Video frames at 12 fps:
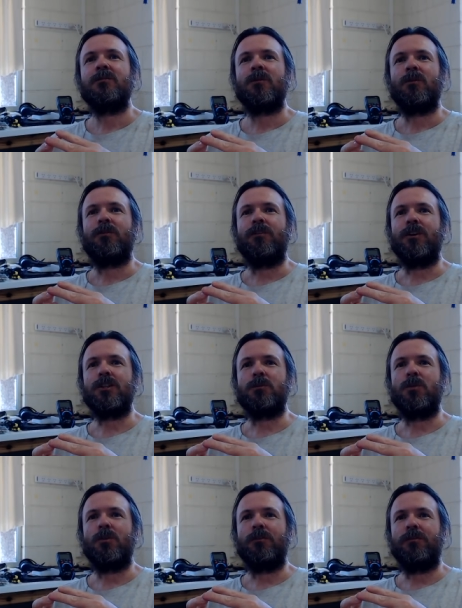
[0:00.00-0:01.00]
If they
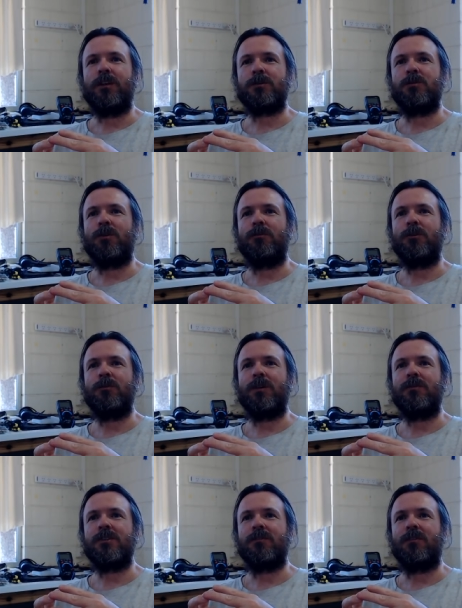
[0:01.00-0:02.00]
support and FlexBV,
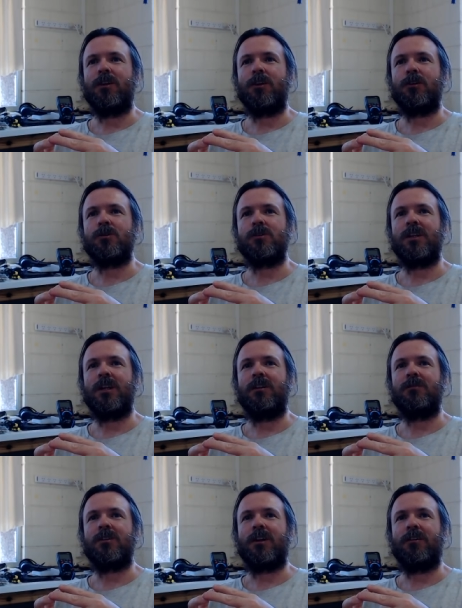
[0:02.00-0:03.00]
maybe some of my locals get
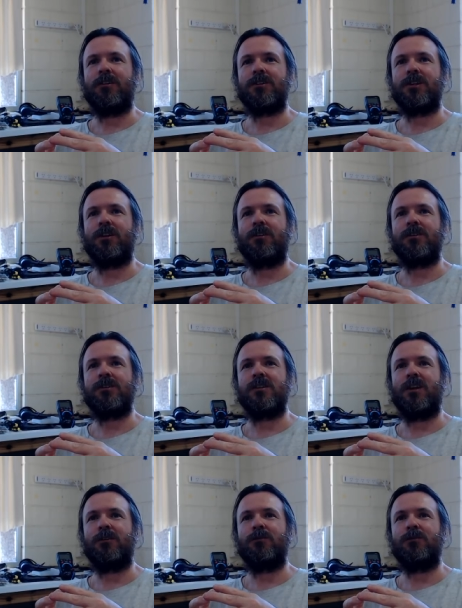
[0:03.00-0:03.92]
up the courage to go inside